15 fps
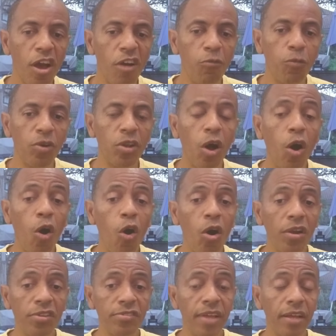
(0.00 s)
of what
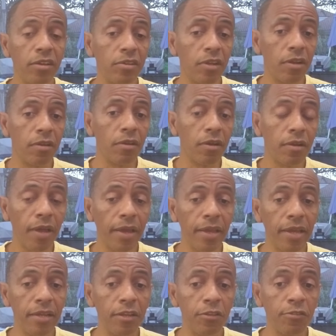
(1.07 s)
all is that going to look like
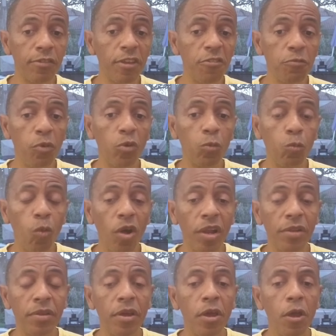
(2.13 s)
in the Safemoon
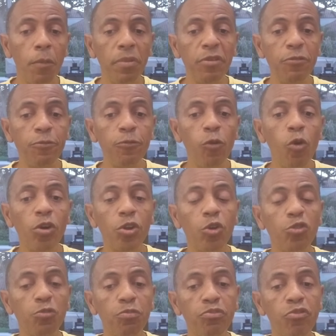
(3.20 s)
wallet before
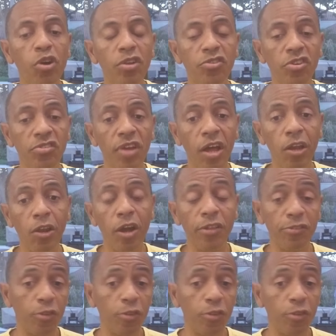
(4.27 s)
those projects are launched.